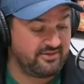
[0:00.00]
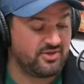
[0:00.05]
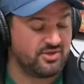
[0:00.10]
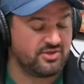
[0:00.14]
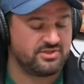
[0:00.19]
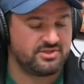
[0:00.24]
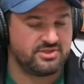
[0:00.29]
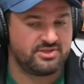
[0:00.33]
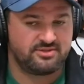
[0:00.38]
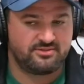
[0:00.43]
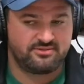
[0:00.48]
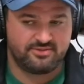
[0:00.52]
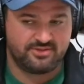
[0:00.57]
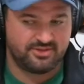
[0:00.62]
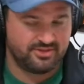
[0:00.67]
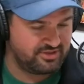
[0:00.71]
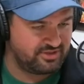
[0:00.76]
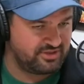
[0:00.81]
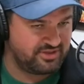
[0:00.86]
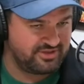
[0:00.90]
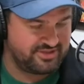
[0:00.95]
There's
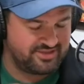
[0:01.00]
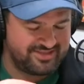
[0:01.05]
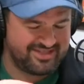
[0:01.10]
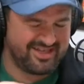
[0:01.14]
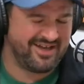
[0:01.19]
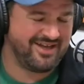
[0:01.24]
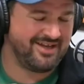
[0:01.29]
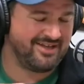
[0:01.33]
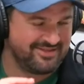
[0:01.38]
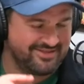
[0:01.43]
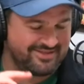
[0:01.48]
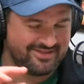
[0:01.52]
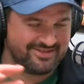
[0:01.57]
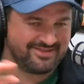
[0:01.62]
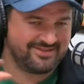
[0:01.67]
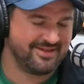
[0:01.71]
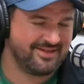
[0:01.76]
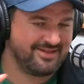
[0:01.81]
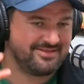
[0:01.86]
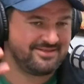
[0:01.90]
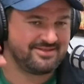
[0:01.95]
just tons and
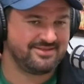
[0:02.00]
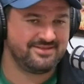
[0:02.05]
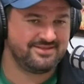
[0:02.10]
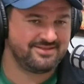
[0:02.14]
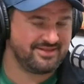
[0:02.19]
tons and